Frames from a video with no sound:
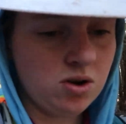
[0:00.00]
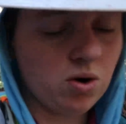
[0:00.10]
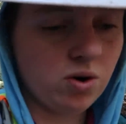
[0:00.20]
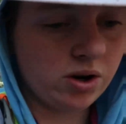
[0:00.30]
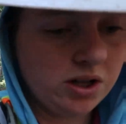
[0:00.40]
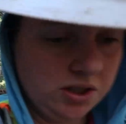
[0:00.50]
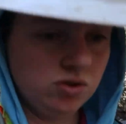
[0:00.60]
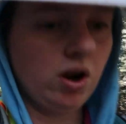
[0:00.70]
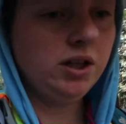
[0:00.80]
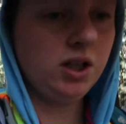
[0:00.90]
or
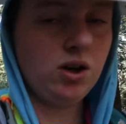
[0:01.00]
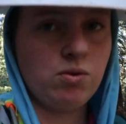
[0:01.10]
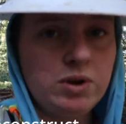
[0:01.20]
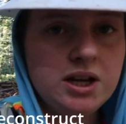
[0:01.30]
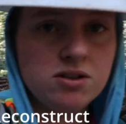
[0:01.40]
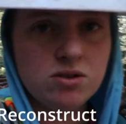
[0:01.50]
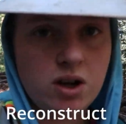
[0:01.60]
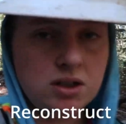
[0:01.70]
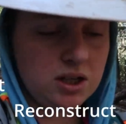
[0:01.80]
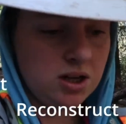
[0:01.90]
constructed or
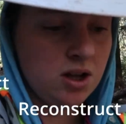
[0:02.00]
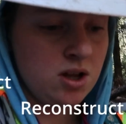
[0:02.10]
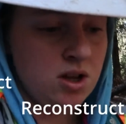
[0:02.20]
reconstructed